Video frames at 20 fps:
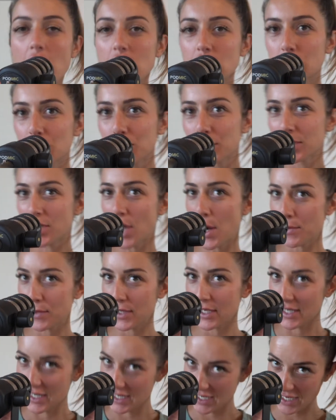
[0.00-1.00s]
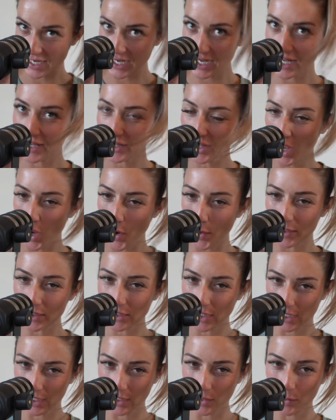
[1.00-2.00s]
touring company in the whole
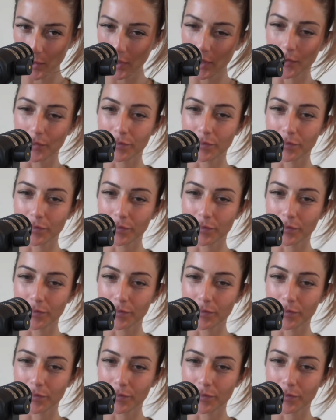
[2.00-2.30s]
entire world.